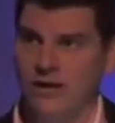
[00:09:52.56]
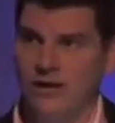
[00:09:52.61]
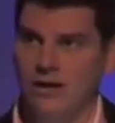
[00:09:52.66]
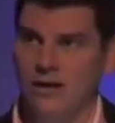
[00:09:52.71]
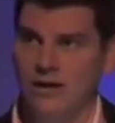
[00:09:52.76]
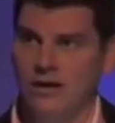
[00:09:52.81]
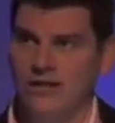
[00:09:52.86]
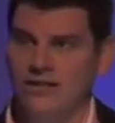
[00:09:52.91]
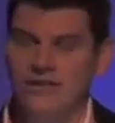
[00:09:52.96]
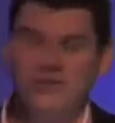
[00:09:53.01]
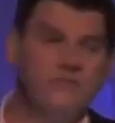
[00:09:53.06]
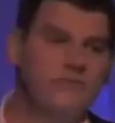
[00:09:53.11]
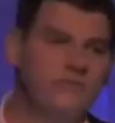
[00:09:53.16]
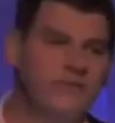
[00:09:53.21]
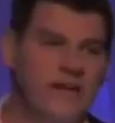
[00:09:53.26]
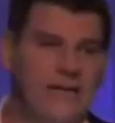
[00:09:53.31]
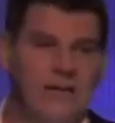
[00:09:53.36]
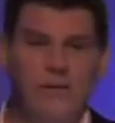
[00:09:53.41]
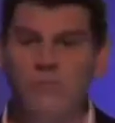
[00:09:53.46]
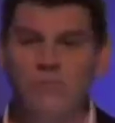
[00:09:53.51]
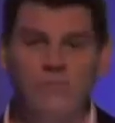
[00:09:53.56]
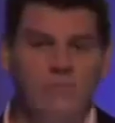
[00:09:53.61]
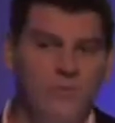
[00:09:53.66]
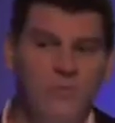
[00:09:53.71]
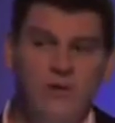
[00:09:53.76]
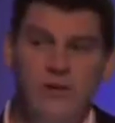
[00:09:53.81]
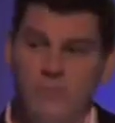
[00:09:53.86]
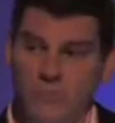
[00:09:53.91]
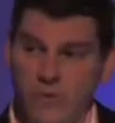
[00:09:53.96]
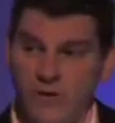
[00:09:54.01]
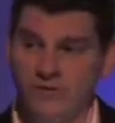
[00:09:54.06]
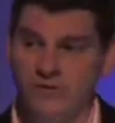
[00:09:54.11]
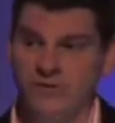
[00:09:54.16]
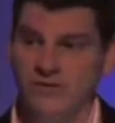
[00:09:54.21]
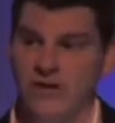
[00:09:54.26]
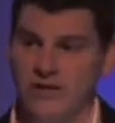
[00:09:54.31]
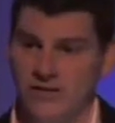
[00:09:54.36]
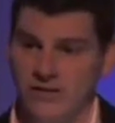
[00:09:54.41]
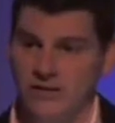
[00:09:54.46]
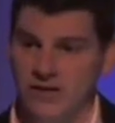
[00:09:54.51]
It doesn't really, all the box
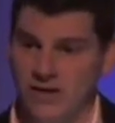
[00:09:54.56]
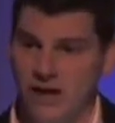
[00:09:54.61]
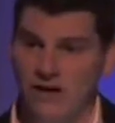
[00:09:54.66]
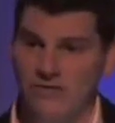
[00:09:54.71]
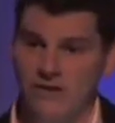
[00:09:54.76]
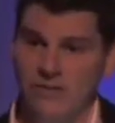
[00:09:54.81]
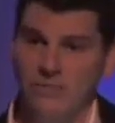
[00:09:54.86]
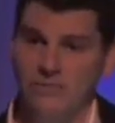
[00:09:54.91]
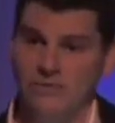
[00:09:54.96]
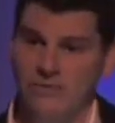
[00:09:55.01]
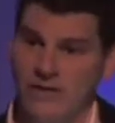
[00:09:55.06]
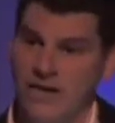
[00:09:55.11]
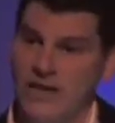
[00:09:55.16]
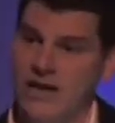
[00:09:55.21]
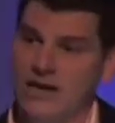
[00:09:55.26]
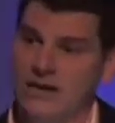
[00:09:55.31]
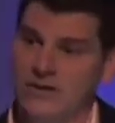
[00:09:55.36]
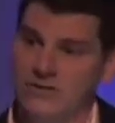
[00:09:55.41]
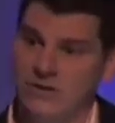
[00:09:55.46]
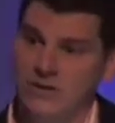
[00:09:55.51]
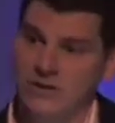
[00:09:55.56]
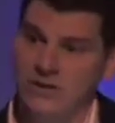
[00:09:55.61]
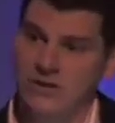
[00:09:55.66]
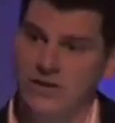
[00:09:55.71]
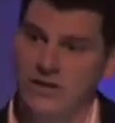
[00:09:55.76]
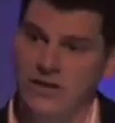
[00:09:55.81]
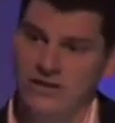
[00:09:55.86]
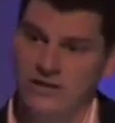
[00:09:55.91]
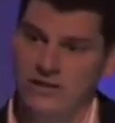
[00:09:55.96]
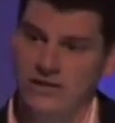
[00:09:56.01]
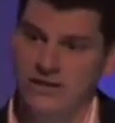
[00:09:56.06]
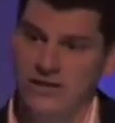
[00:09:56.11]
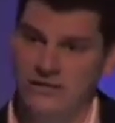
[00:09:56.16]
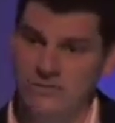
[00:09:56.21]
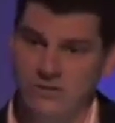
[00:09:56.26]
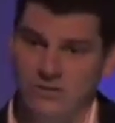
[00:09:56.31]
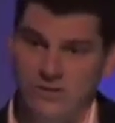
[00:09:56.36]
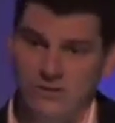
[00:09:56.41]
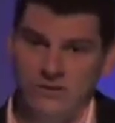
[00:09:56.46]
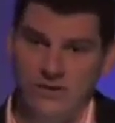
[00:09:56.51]
does is carve up thin air so that you can actually
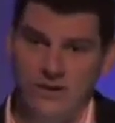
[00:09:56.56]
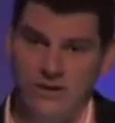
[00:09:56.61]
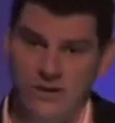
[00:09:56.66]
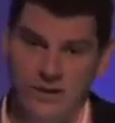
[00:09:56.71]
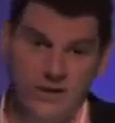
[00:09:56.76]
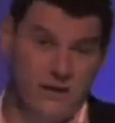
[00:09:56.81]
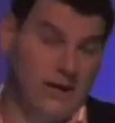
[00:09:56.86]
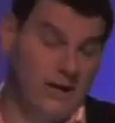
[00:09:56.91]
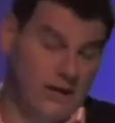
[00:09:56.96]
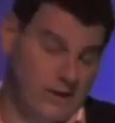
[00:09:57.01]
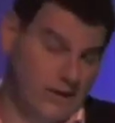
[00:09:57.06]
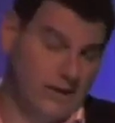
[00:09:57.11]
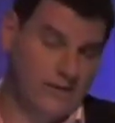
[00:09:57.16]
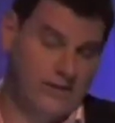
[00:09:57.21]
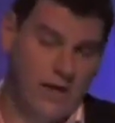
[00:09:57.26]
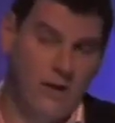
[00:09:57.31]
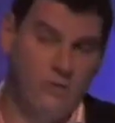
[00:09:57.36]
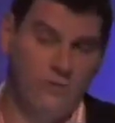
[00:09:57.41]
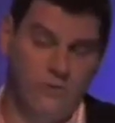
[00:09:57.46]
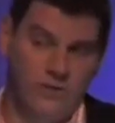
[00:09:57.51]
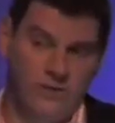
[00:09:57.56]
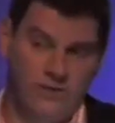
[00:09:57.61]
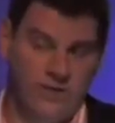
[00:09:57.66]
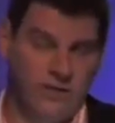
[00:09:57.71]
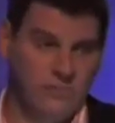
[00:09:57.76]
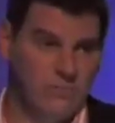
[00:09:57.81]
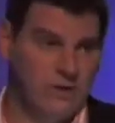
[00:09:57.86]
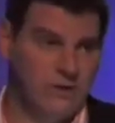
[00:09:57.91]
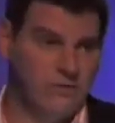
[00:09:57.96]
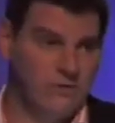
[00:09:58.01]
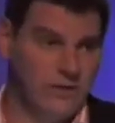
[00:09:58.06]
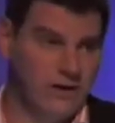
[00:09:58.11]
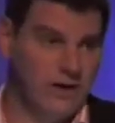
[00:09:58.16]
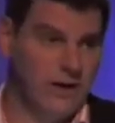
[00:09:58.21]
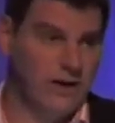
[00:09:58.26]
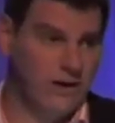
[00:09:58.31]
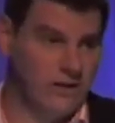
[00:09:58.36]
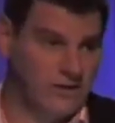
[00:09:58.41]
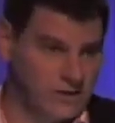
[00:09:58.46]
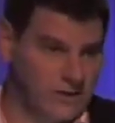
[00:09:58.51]
deliver to it, and it's helpful that it's in the middle of the
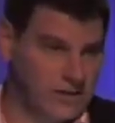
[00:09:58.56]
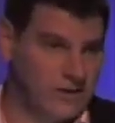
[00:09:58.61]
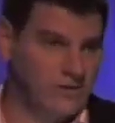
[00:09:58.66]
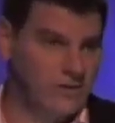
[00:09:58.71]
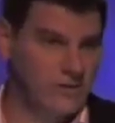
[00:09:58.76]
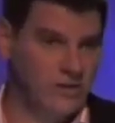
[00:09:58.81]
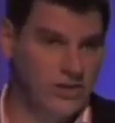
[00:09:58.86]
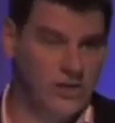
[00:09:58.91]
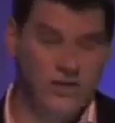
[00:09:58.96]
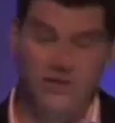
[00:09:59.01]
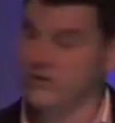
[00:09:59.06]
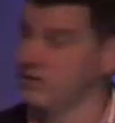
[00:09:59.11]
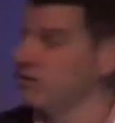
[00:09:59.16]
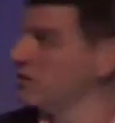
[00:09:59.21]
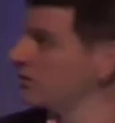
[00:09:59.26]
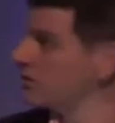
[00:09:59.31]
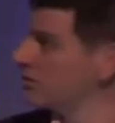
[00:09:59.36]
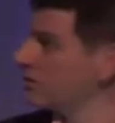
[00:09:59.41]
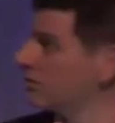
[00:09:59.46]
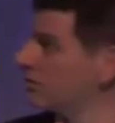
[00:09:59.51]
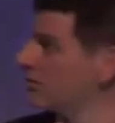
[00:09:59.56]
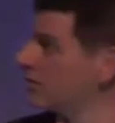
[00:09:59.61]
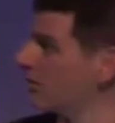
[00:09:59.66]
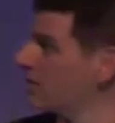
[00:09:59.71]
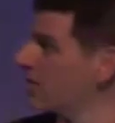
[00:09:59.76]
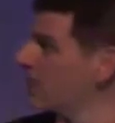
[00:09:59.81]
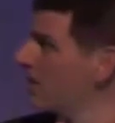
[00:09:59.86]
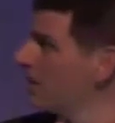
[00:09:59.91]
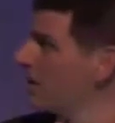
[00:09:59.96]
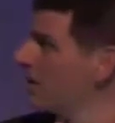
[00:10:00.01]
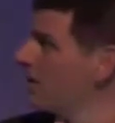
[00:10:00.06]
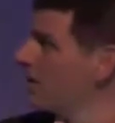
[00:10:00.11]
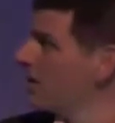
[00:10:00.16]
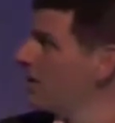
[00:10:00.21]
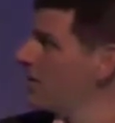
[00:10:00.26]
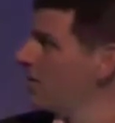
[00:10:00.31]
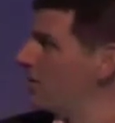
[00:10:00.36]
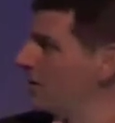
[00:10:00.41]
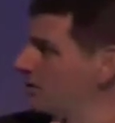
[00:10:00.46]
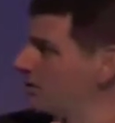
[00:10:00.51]
night because there's less congestion and so on.
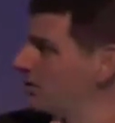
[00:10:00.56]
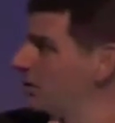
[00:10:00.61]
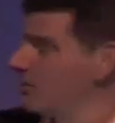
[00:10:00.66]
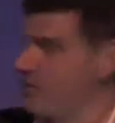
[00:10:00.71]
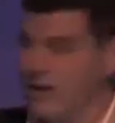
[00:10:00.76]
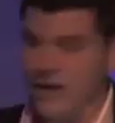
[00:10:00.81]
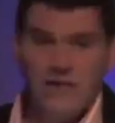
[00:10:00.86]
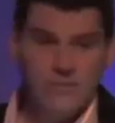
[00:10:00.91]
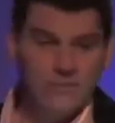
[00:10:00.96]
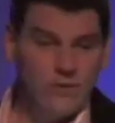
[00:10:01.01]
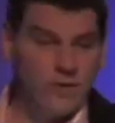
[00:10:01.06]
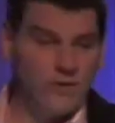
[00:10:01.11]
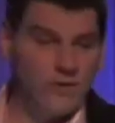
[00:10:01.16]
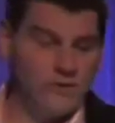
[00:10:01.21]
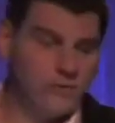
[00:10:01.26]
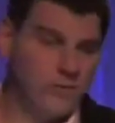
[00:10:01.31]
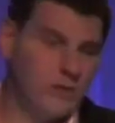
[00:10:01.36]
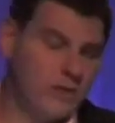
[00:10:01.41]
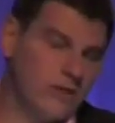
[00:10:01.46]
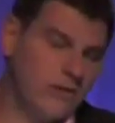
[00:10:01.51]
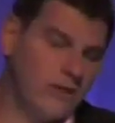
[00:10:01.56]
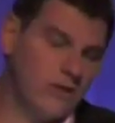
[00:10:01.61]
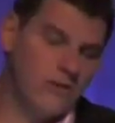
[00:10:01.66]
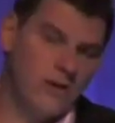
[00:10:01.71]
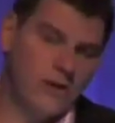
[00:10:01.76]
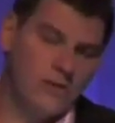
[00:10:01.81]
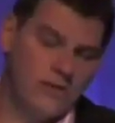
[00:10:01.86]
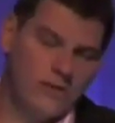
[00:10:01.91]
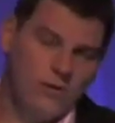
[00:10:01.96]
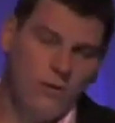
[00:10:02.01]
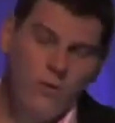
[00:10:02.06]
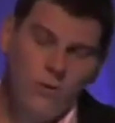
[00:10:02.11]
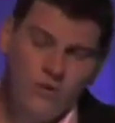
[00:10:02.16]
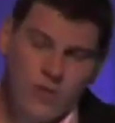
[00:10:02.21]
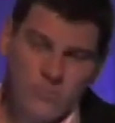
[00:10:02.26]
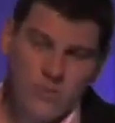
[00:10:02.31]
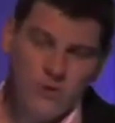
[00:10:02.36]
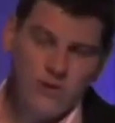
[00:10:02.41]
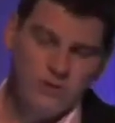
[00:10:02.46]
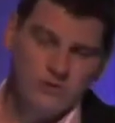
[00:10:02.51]
But it's not about the box. All
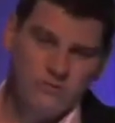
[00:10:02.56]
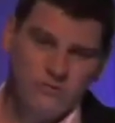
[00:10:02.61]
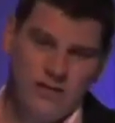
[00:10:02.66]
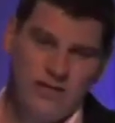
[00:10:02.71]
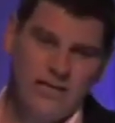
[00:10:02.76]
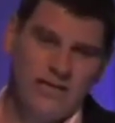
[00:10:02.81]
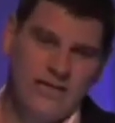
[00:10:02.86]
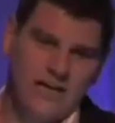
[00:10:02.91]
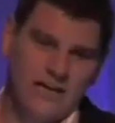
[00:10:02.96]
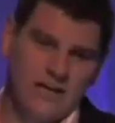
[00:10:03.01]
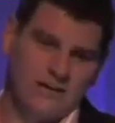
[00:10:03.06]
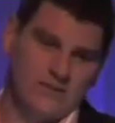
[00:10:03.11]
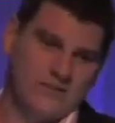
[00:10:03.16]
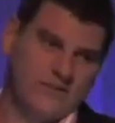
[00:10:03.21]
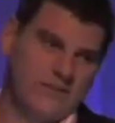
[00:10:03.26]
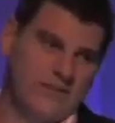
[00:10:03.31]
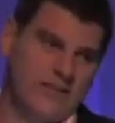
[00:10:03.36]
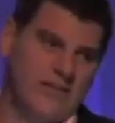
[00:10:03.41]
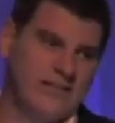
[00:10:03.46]
the box really does is